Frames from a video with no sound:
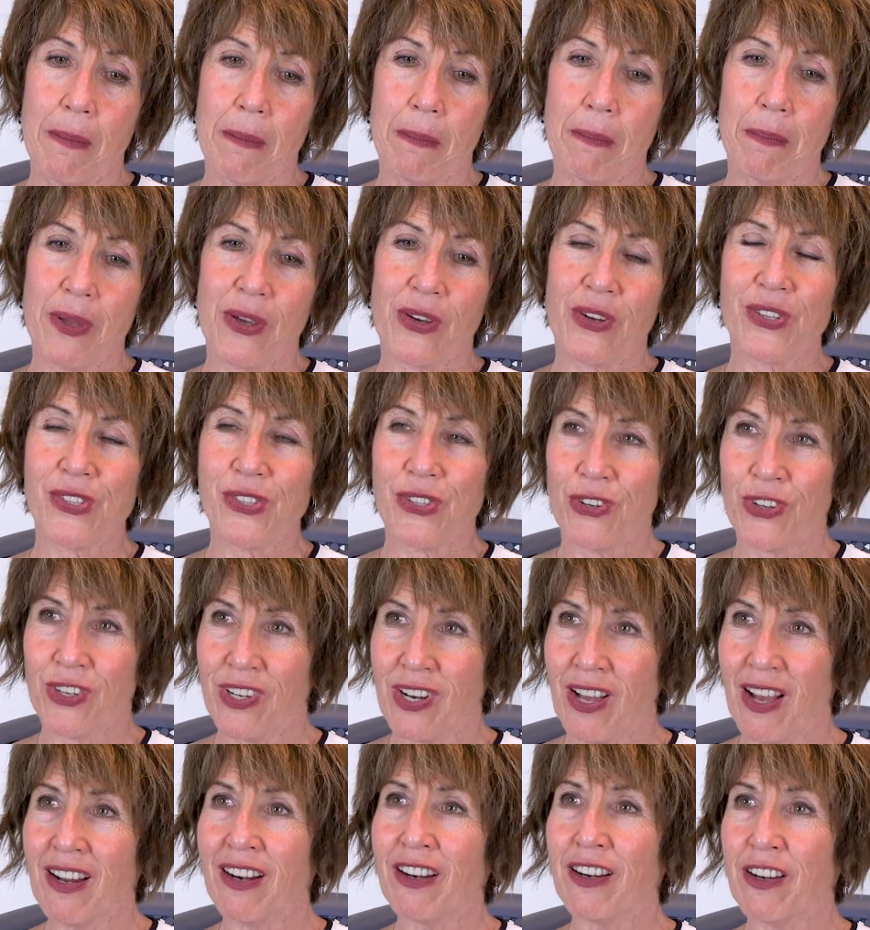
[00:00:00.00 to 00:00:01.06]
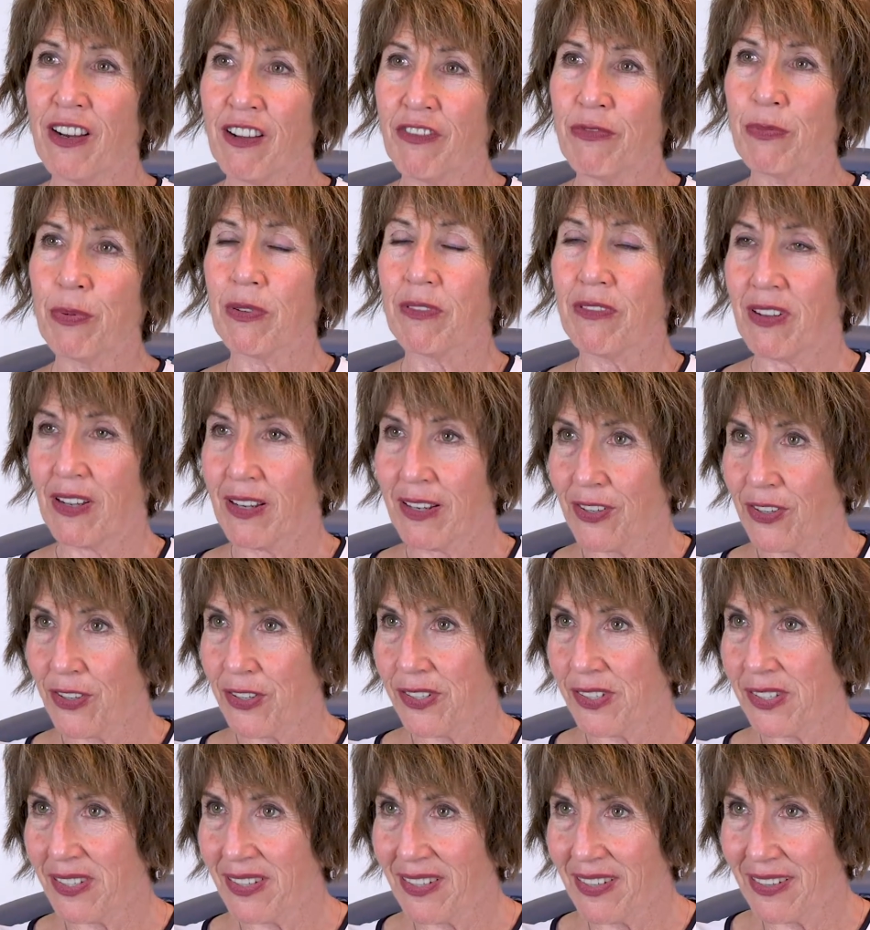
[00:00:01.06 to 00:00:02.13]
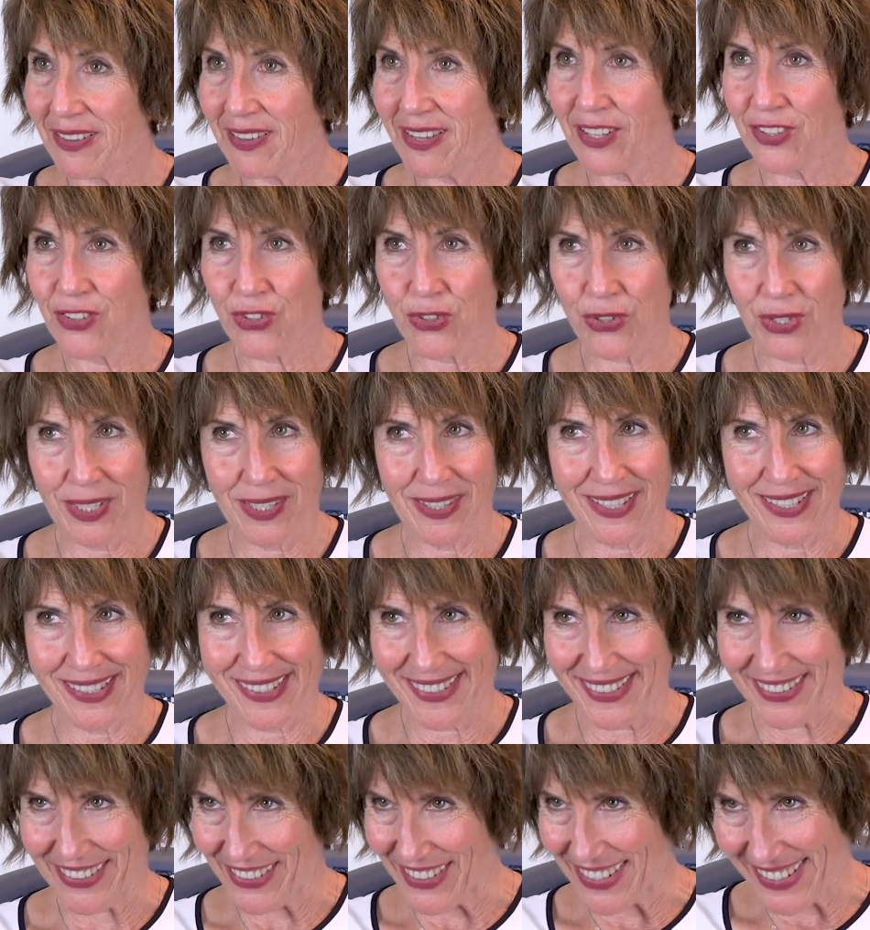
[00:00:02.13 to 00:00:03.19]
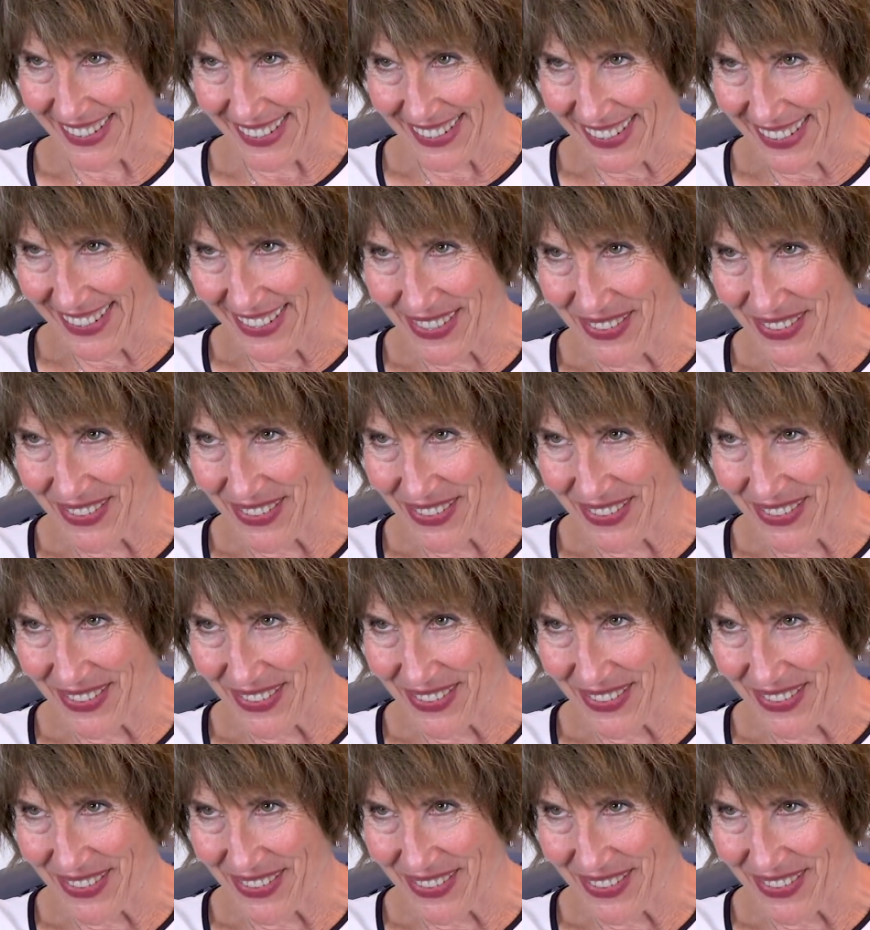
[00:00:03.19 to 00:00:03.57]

because there are not enough providers that treat this illness.